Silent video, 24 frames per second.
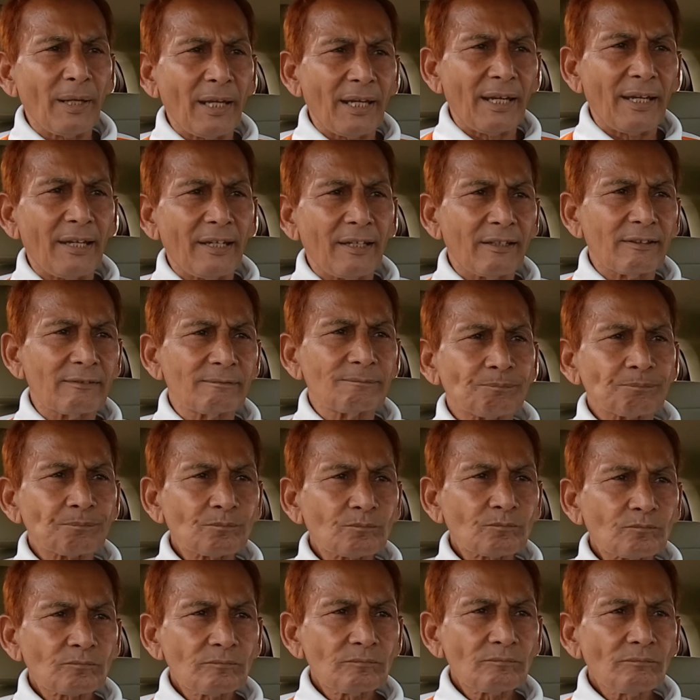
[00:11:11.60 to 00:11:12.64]
The human
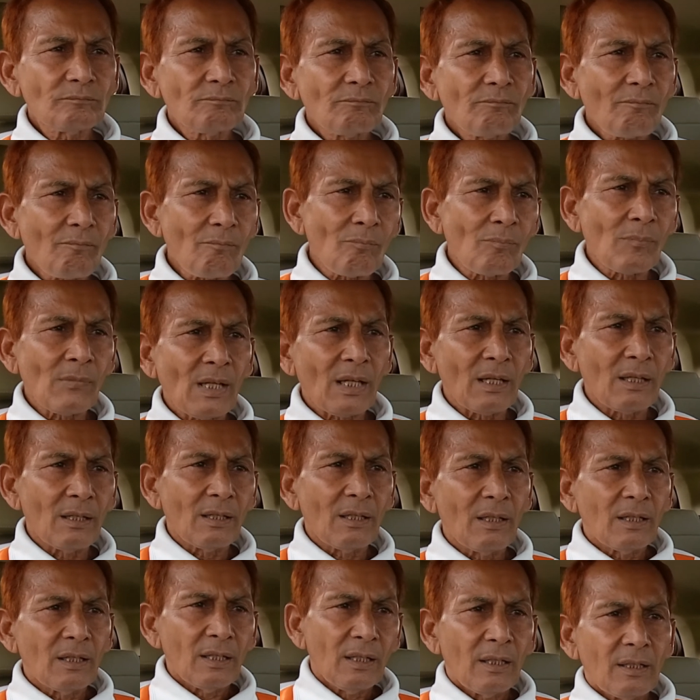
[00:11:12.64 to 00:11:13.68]
will that forces sends
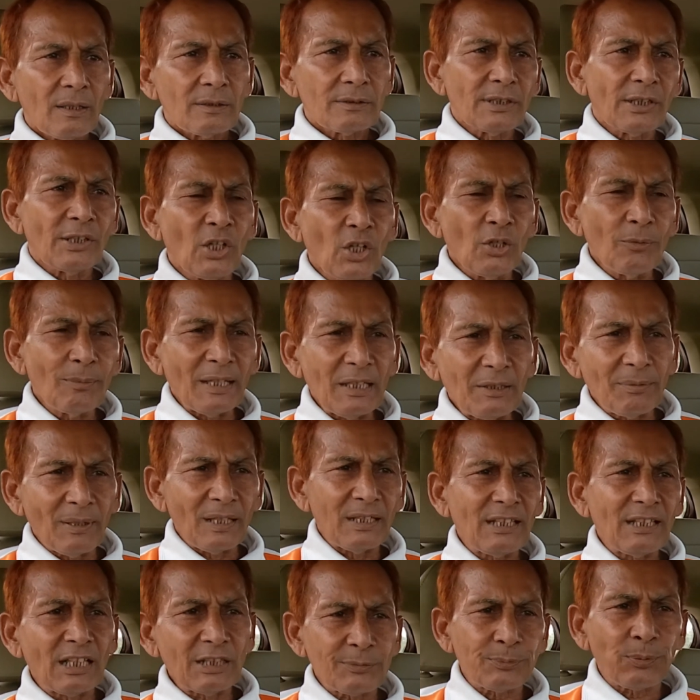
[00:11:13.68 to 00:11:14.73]

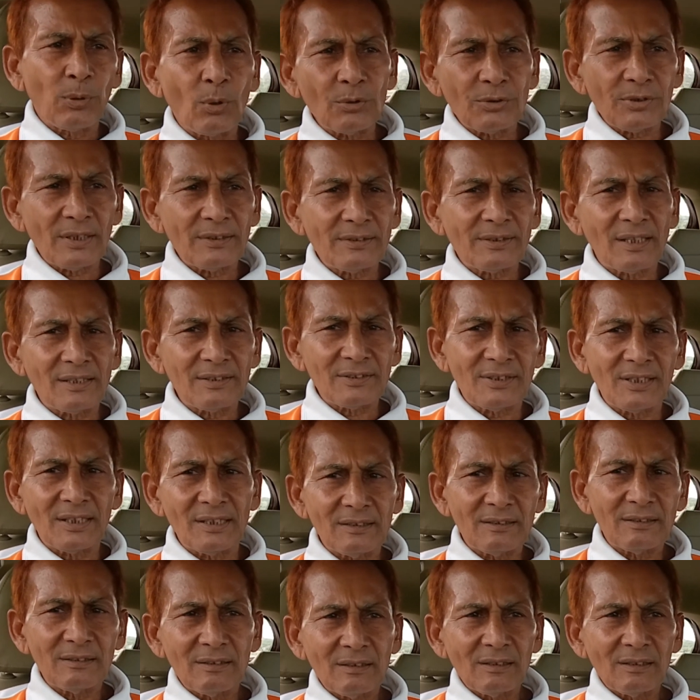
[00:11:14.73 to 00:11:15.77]
him, the offspring of
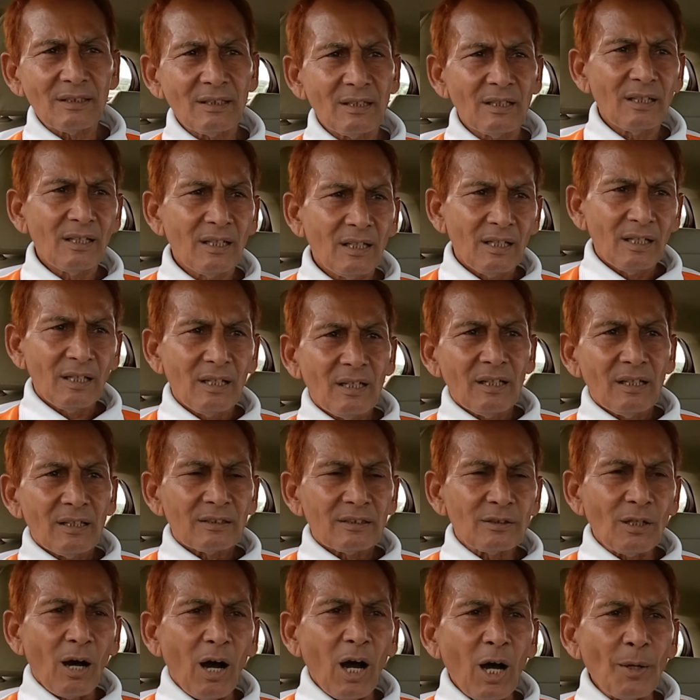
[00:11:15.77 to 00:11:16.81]
a deathless soul,
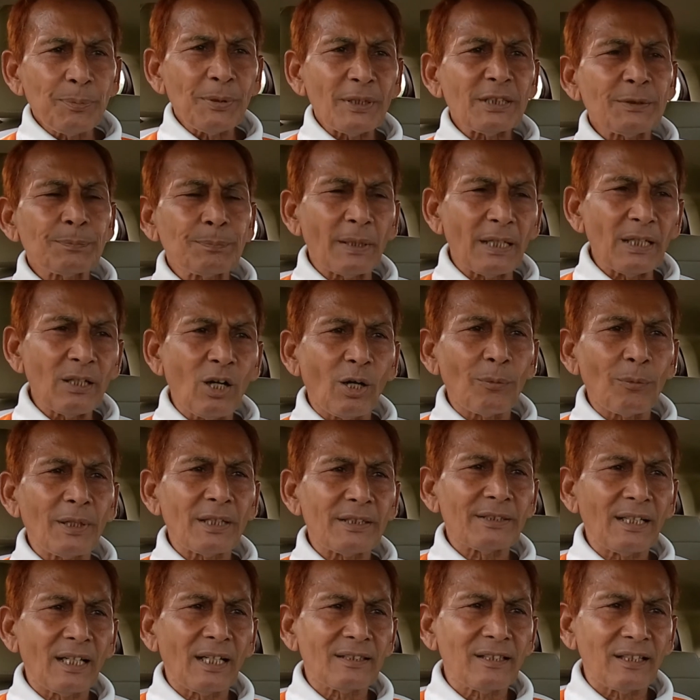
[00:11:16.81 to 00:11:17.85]
can
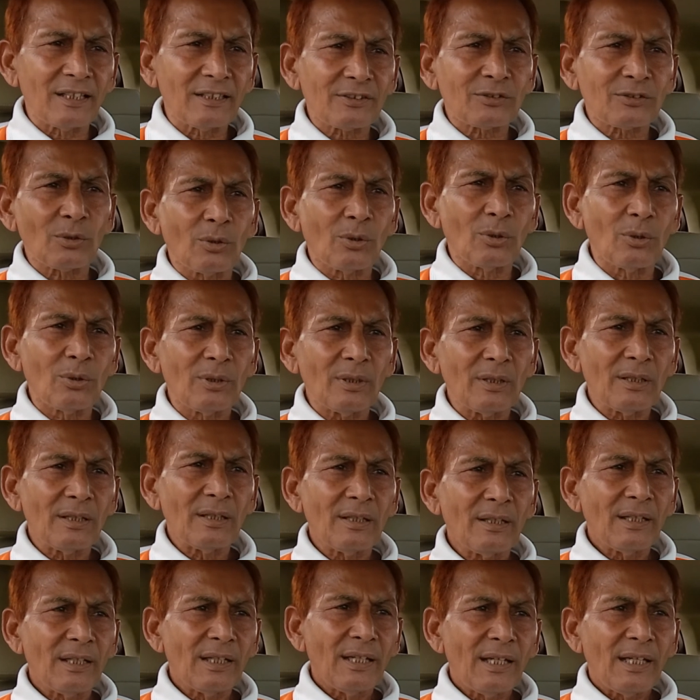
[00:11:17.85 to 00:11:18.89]
hew away to any
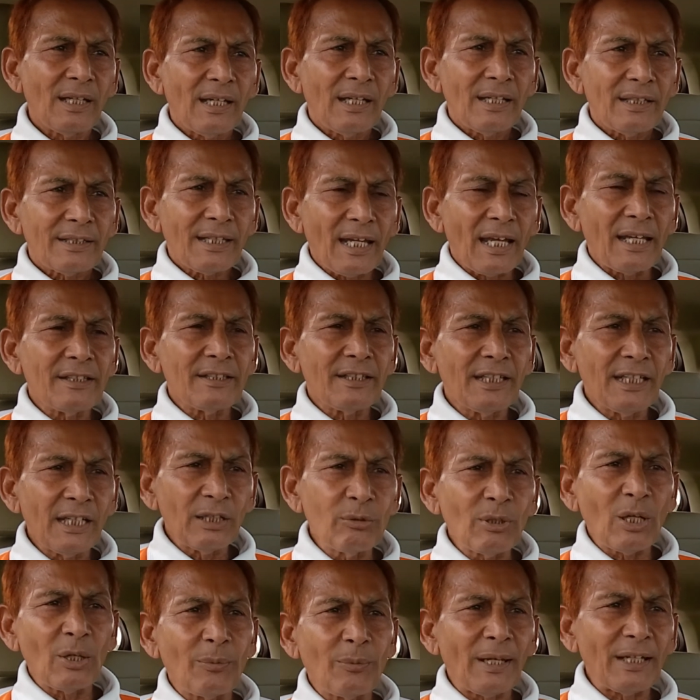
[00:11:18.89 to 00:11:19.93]
goal, the
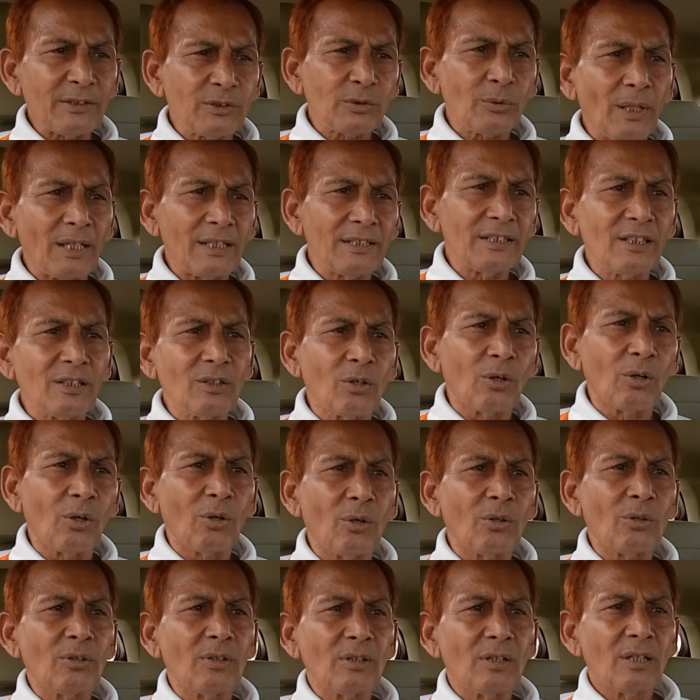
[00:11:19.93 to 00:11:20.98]
walls of grand
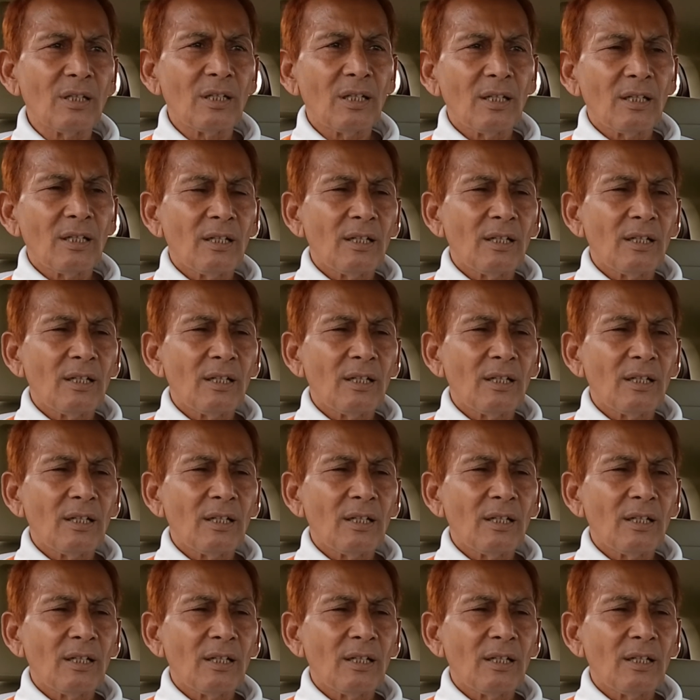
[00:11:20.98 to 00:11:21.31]
intervene.